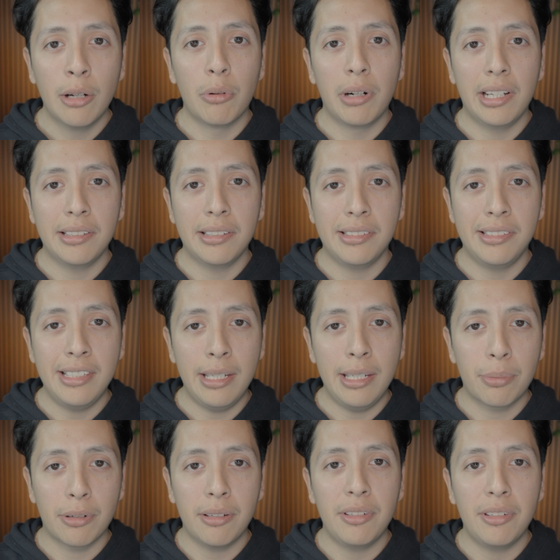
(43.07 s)
whereas
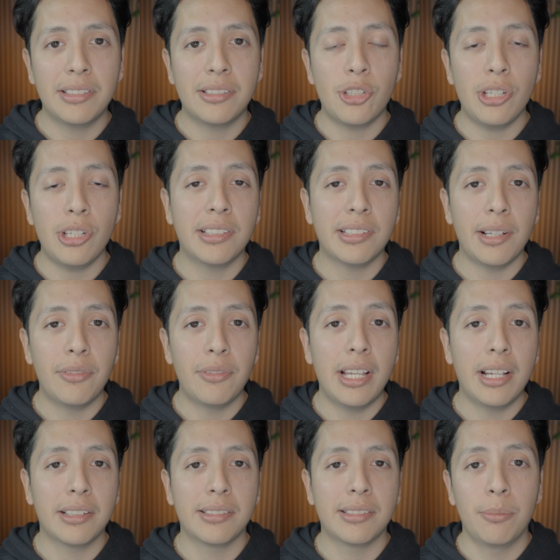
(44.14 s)
the previous
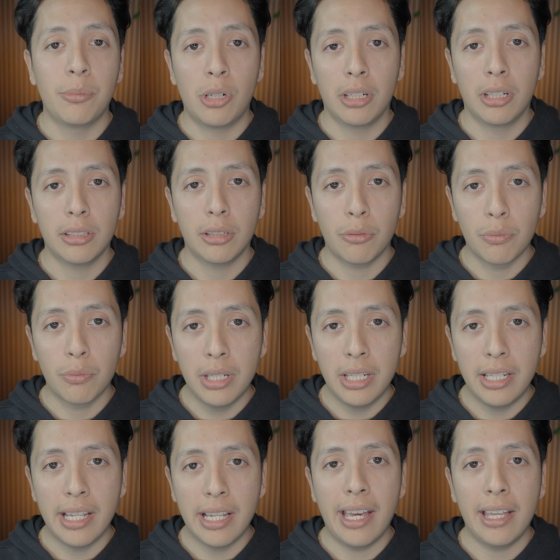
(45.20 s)
G7X Mark
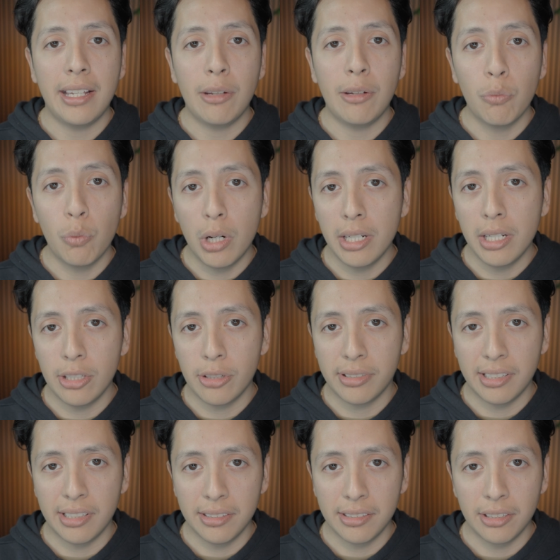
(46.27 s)
III had a 1 inch
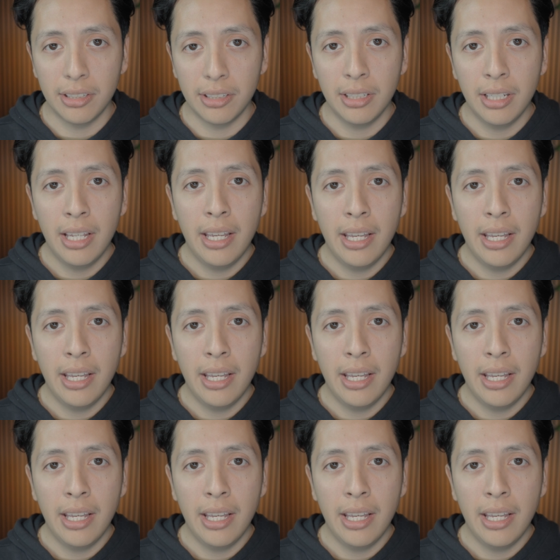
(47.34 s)
sensor.